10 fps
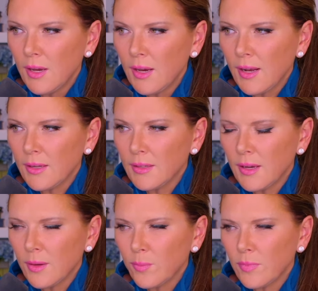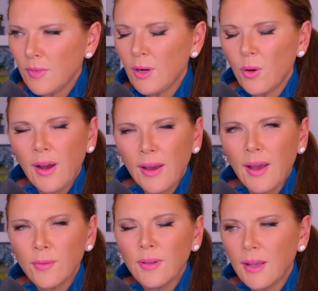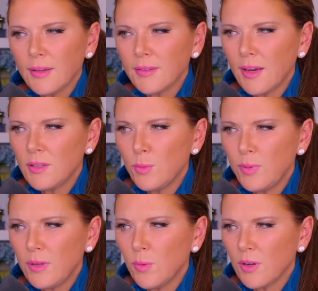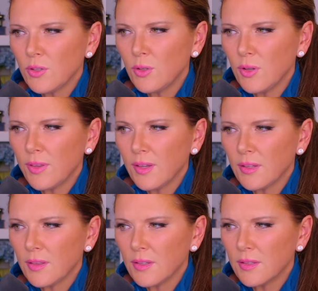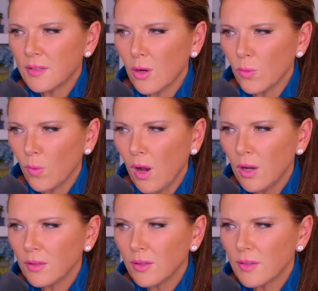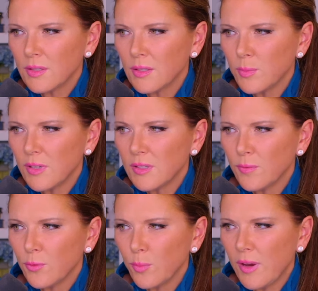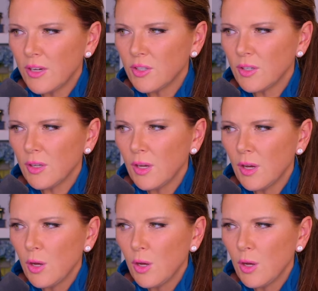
And, um, you know, I, I realize KJP wants you to think that this is all wrong, that this is misinformation,